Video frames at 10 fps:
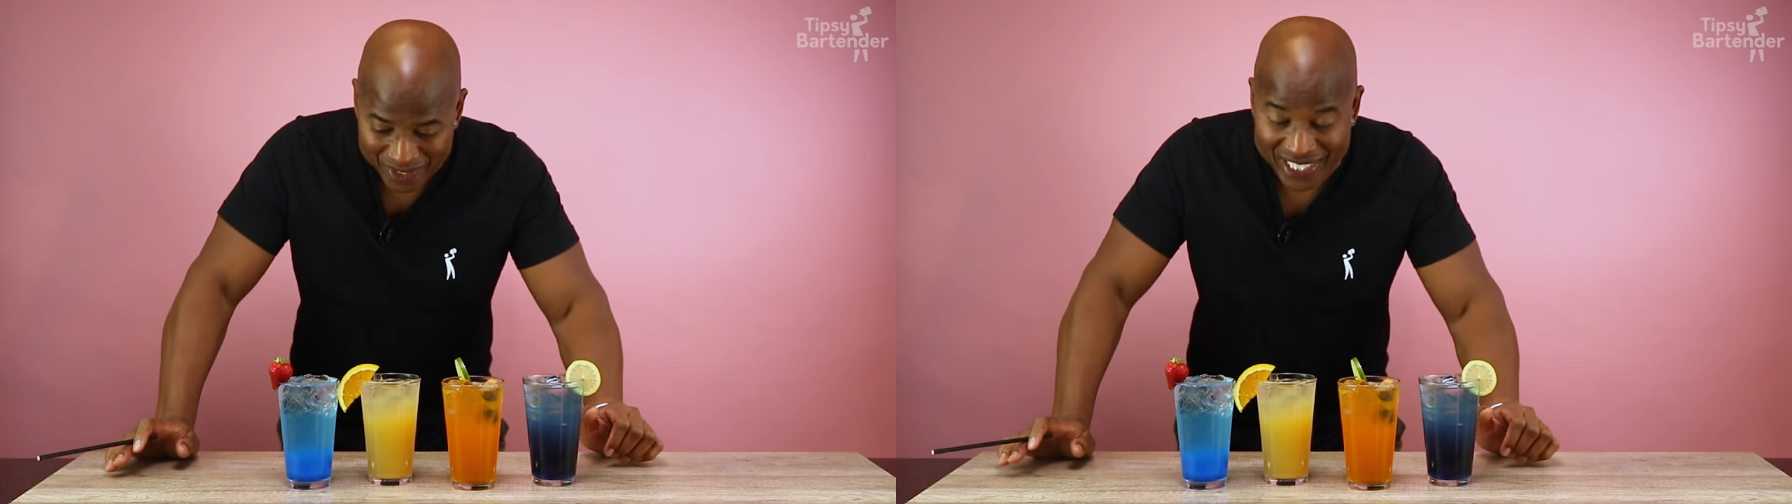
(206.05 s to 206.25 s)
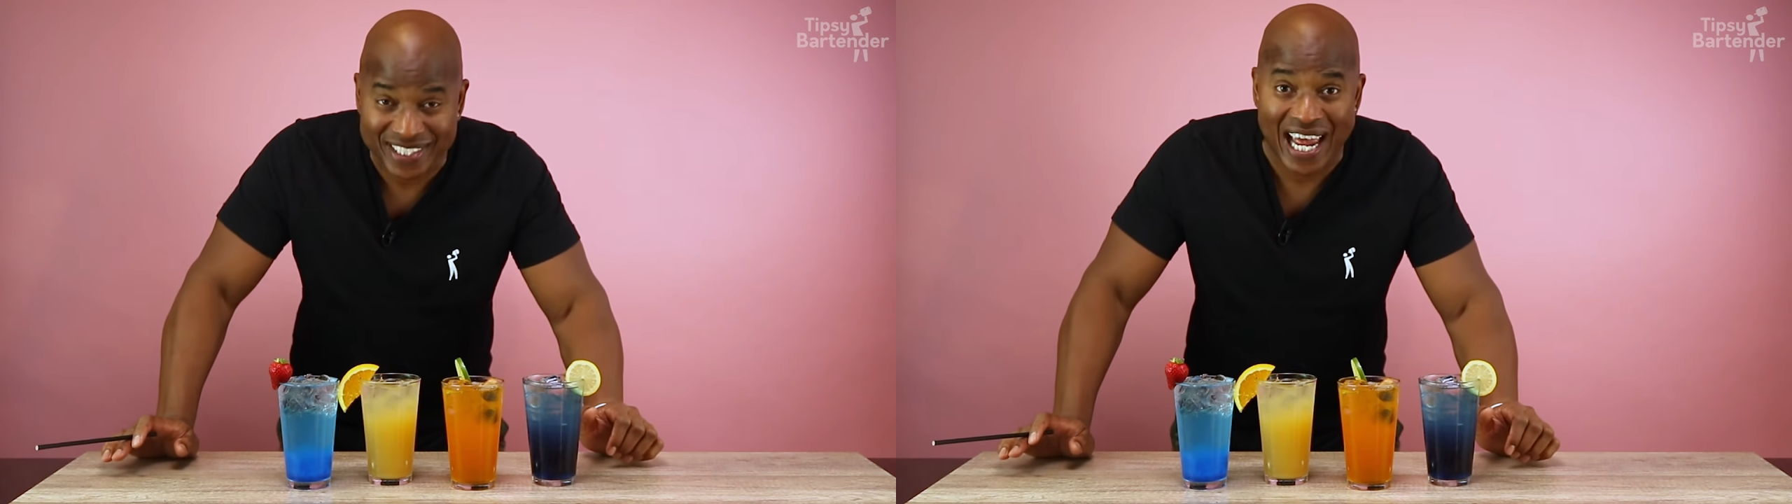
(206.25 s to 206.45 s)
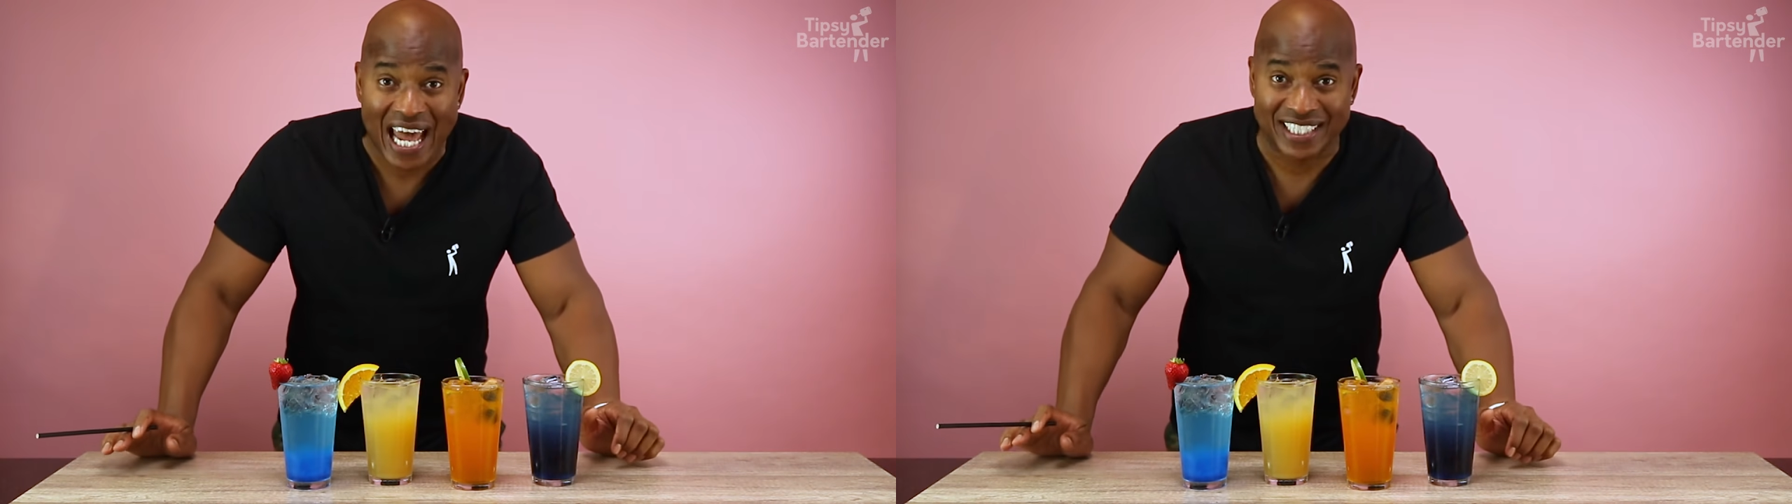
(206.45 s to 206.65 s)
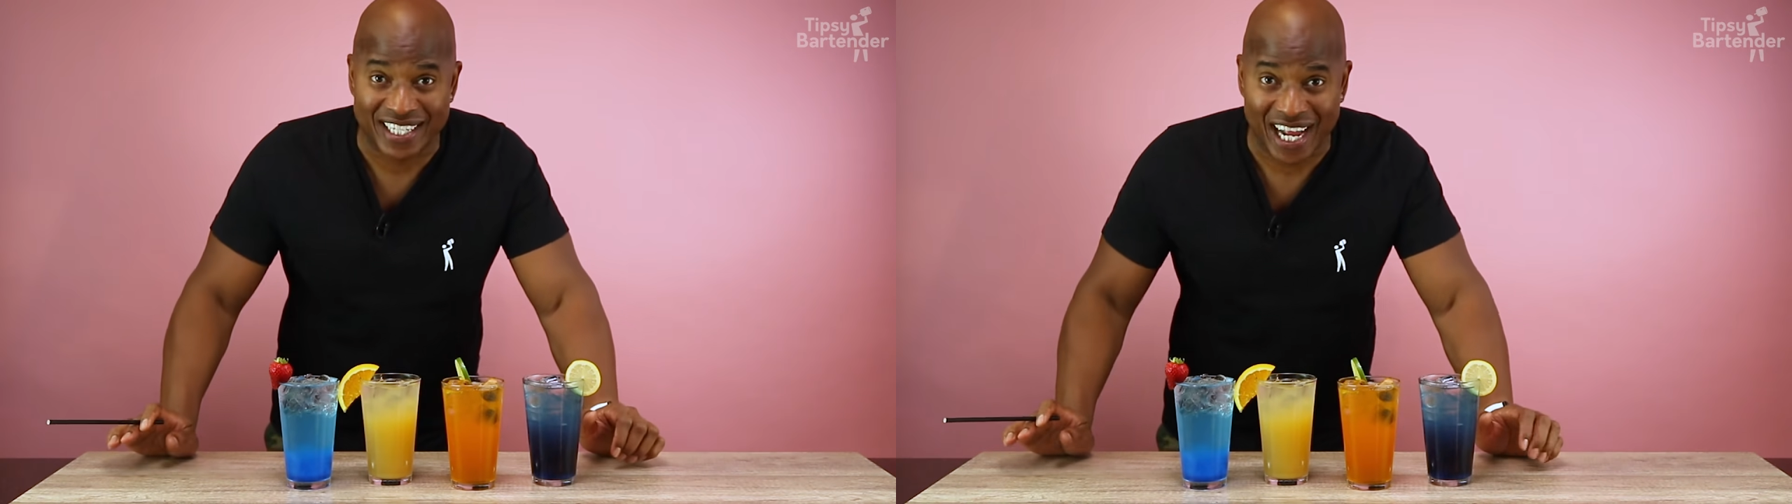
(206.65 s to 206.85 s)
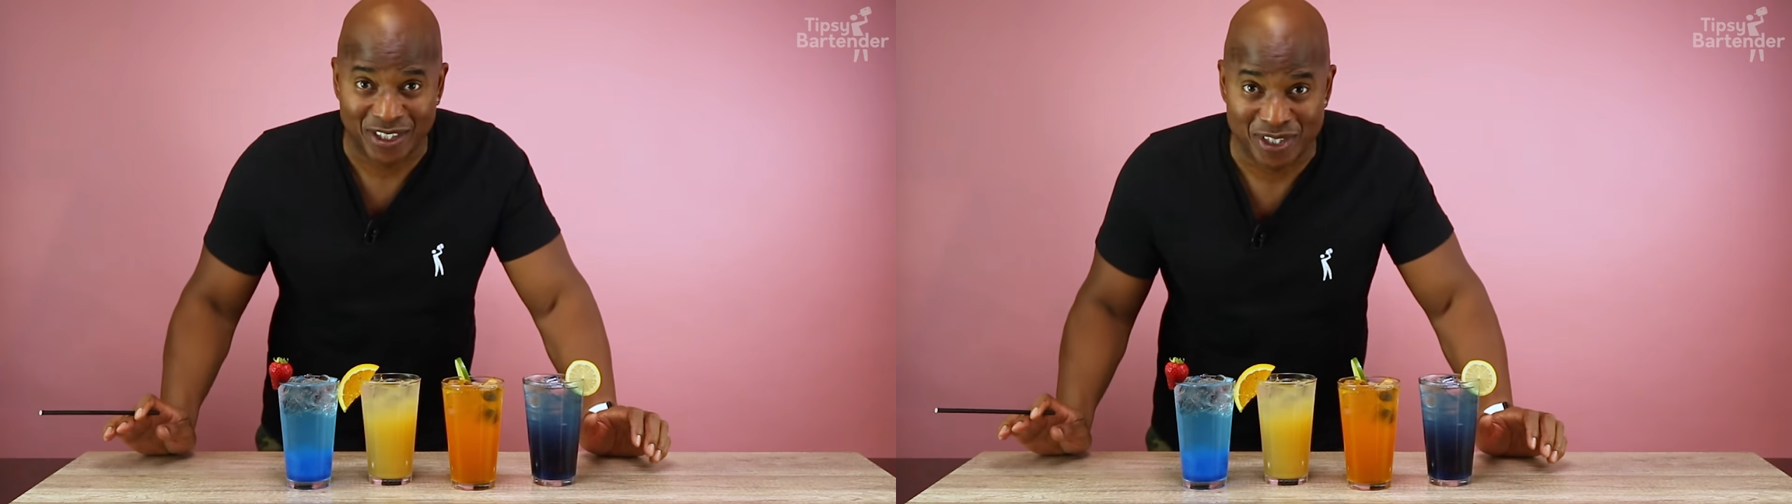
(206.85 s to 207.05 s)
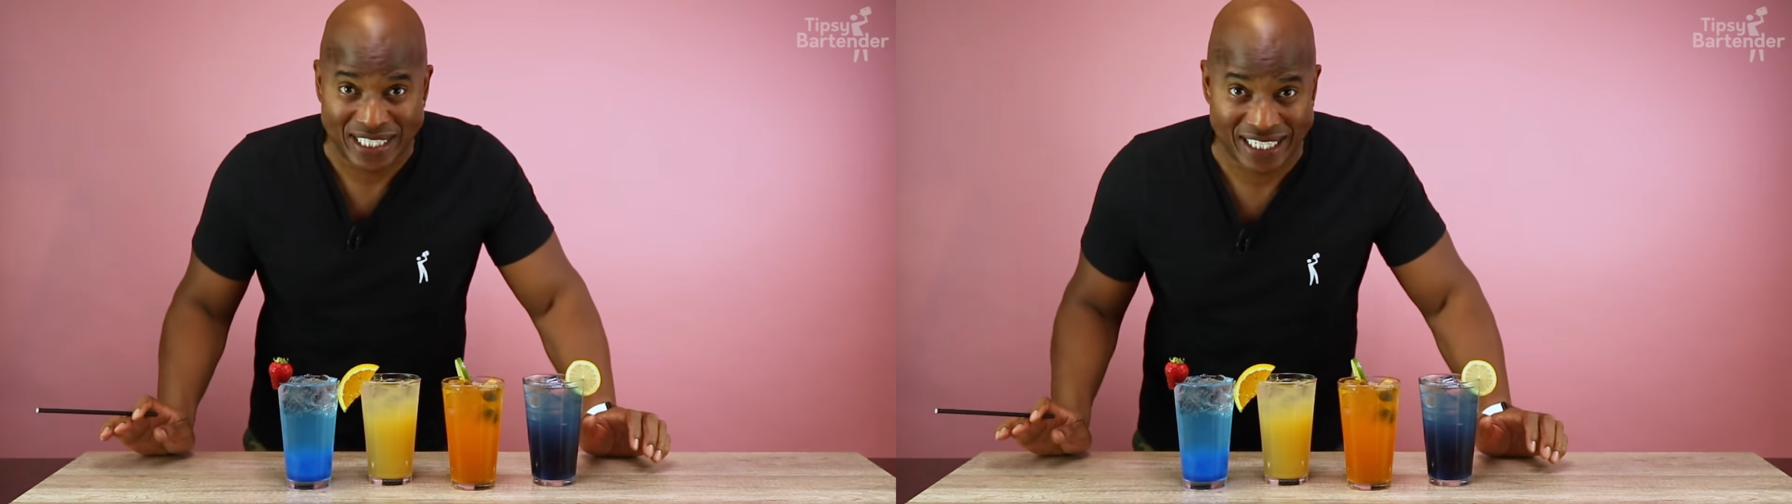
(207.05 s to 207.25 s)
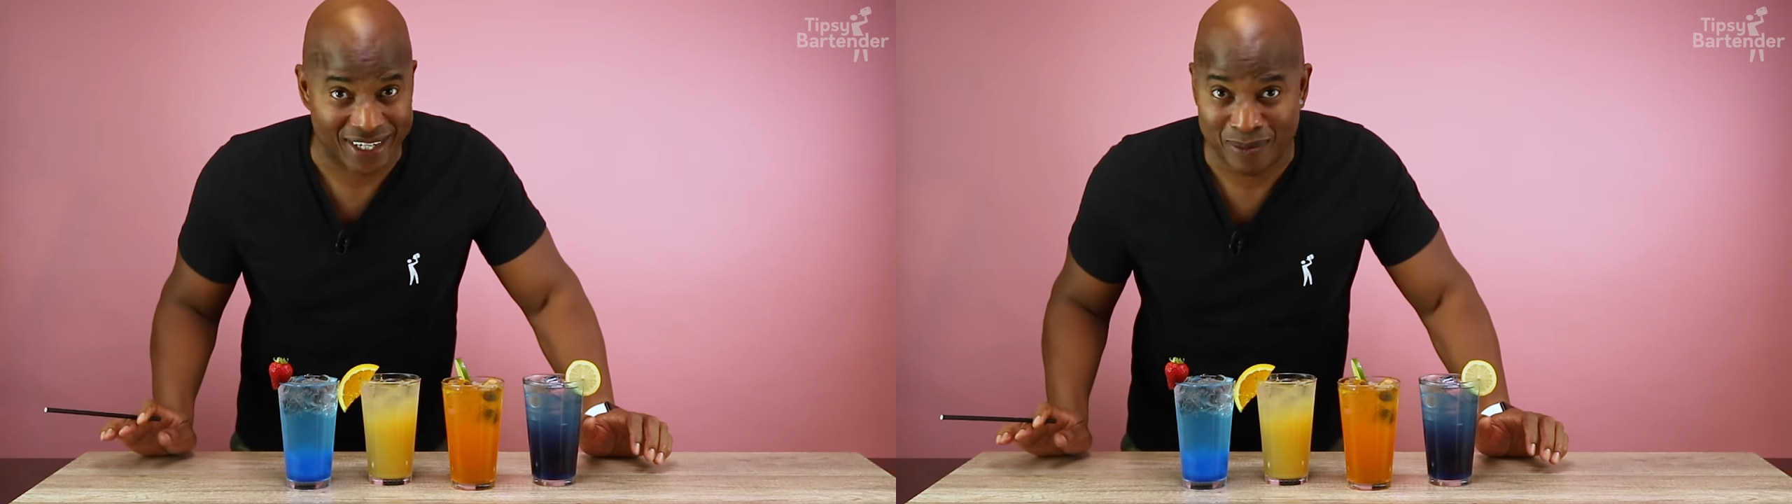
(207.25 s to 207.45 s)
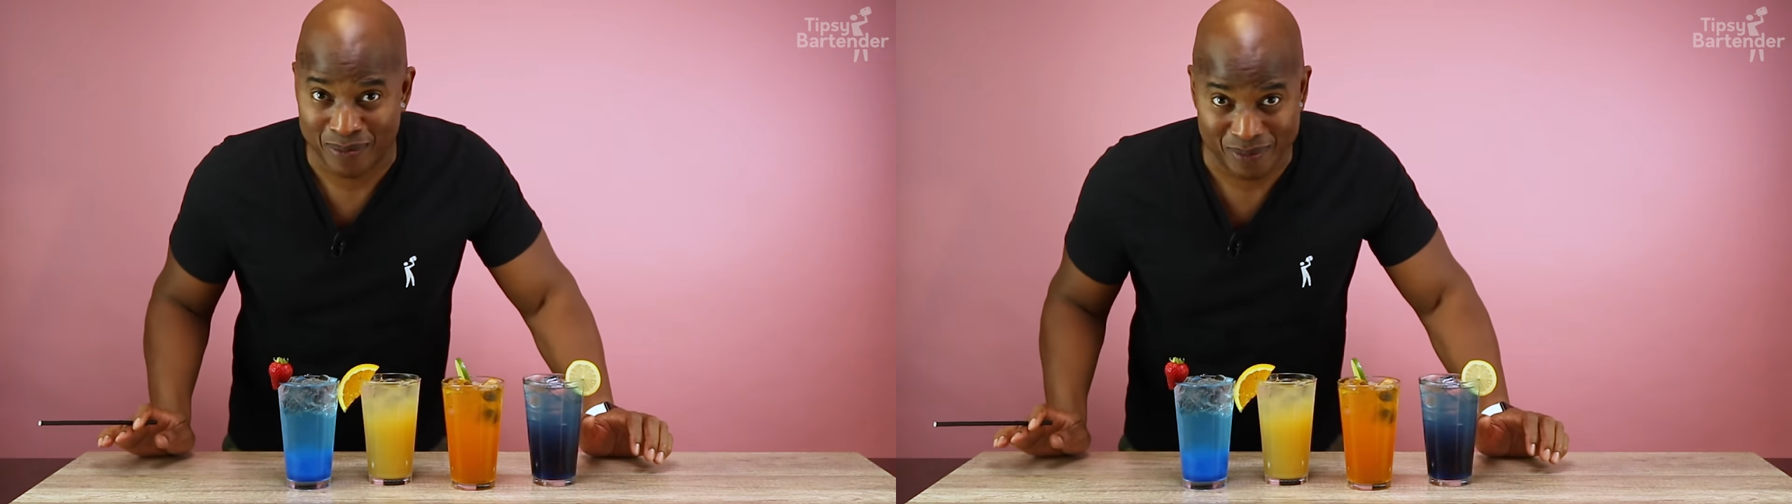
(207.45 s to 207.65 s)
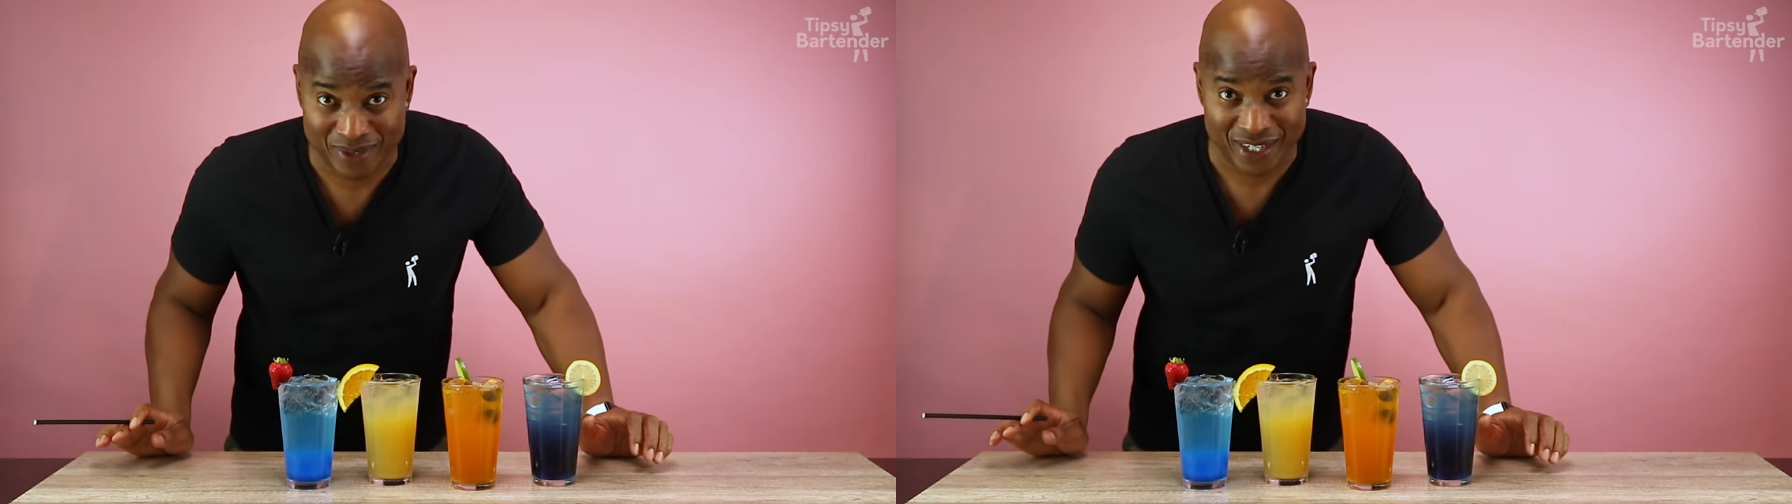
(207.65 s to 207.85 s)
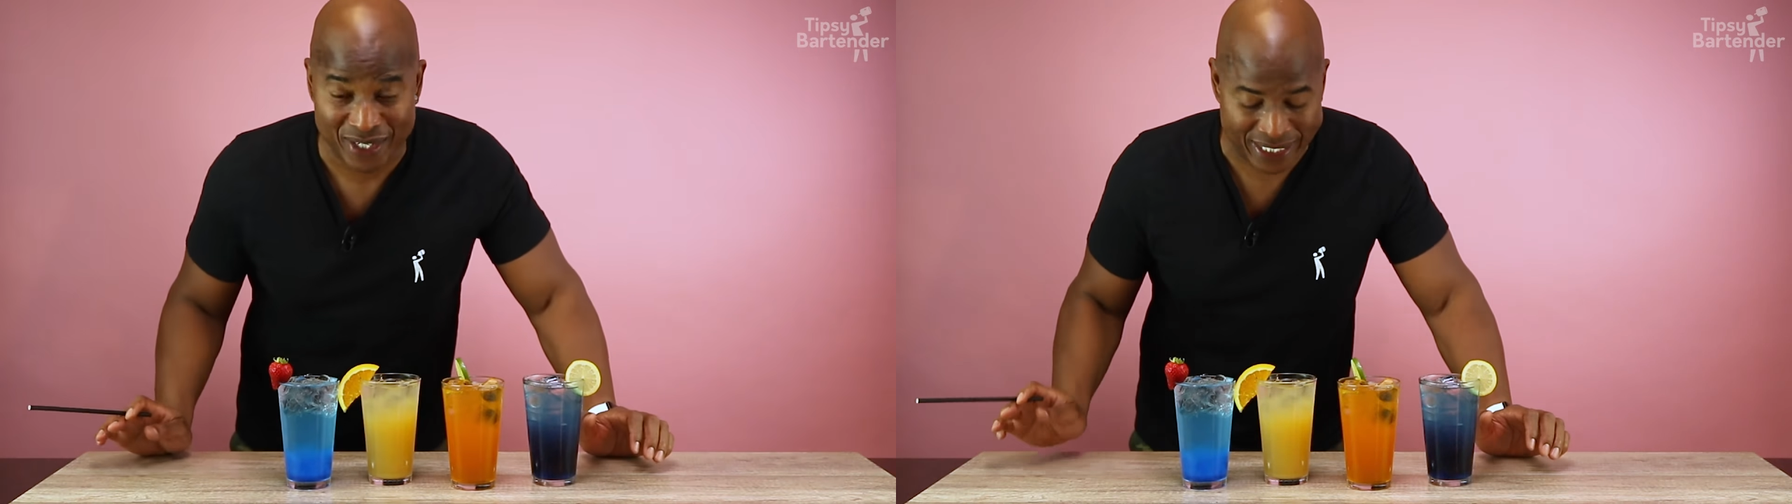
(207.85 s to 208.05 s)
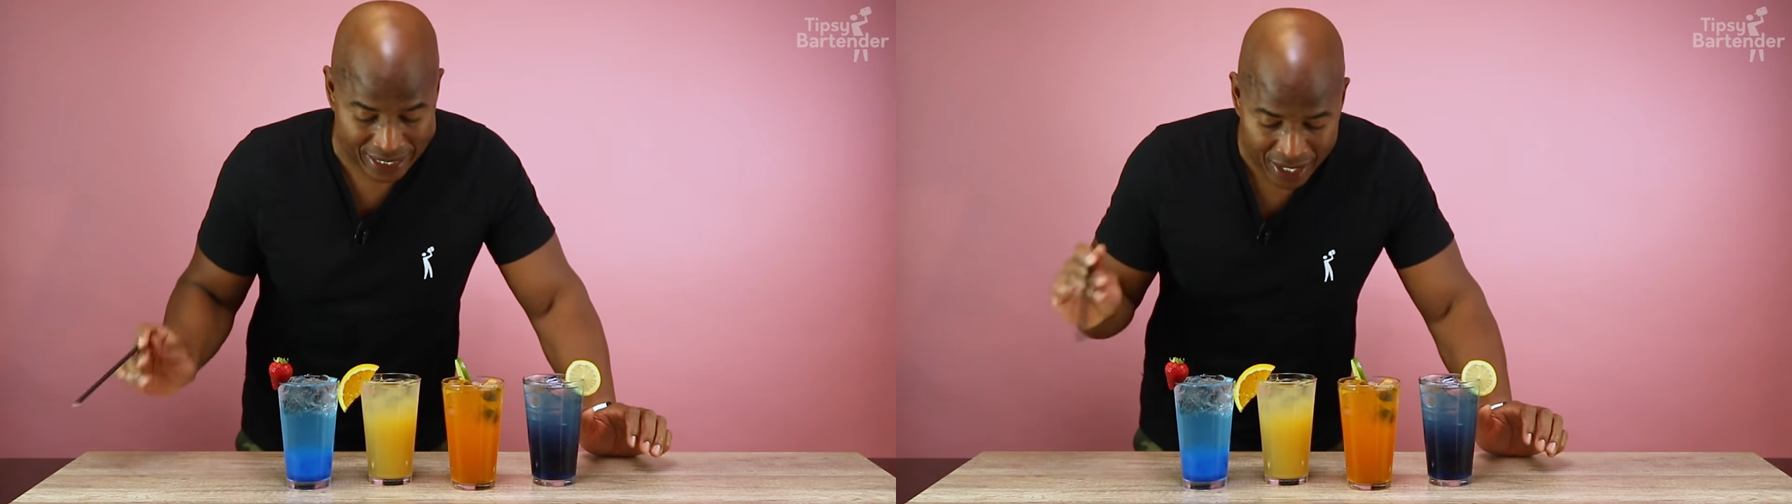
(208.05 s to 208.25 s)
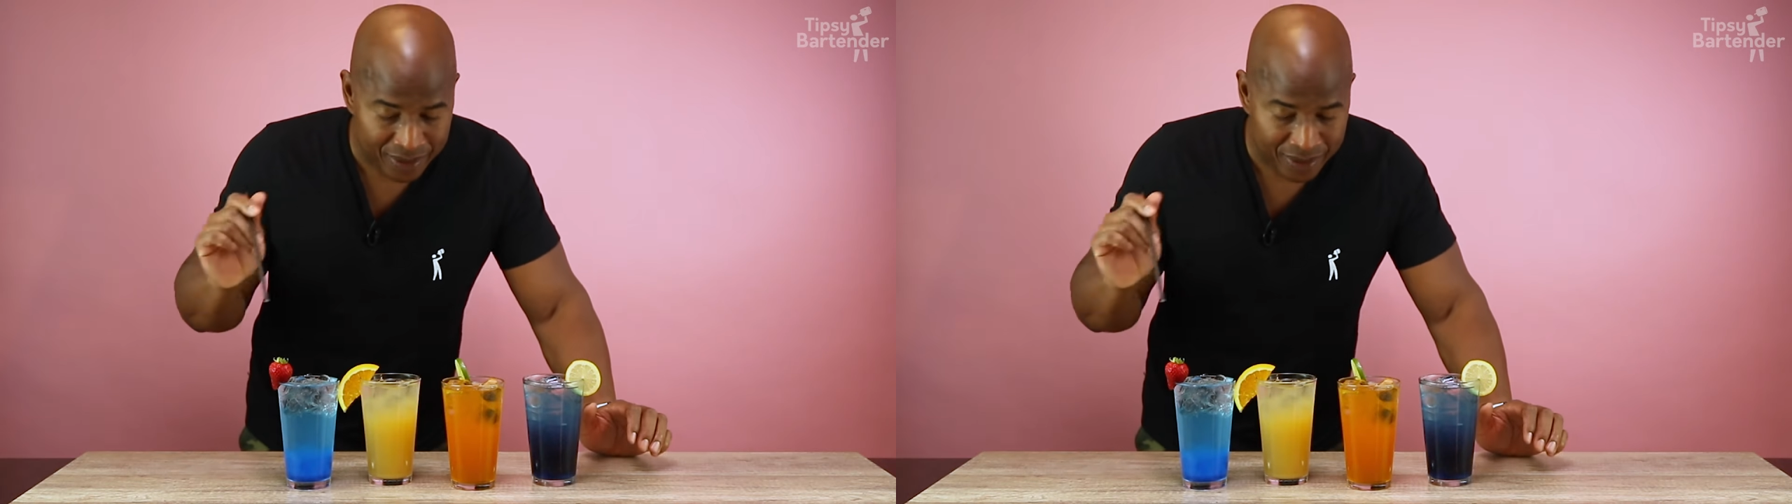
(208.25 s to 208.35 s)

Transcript: His dad is the country singer, I'm, I'm serious.